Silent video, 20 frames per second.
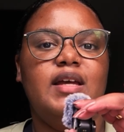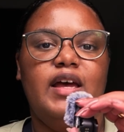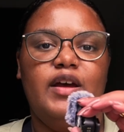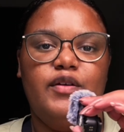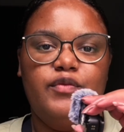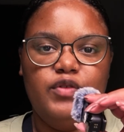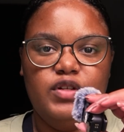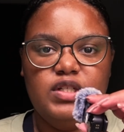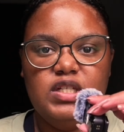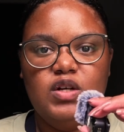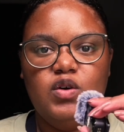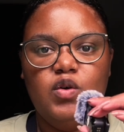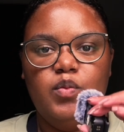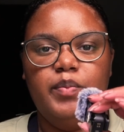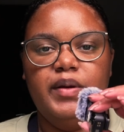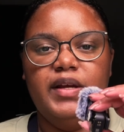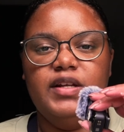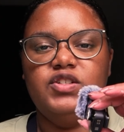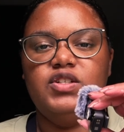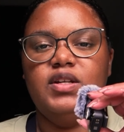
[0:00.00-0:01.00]
every single
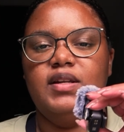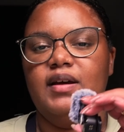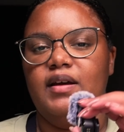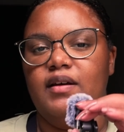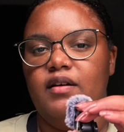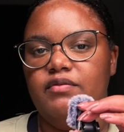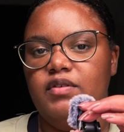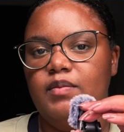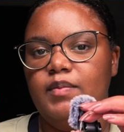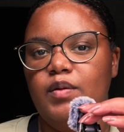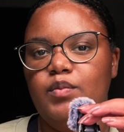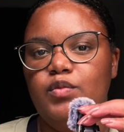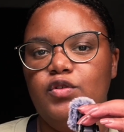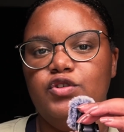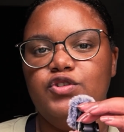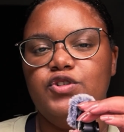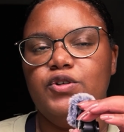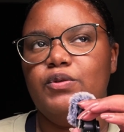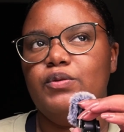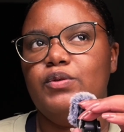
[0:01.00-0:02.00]
page that I have in my book
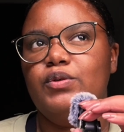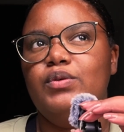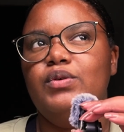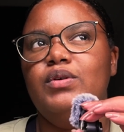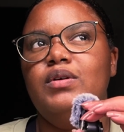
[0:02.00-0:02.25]
journal.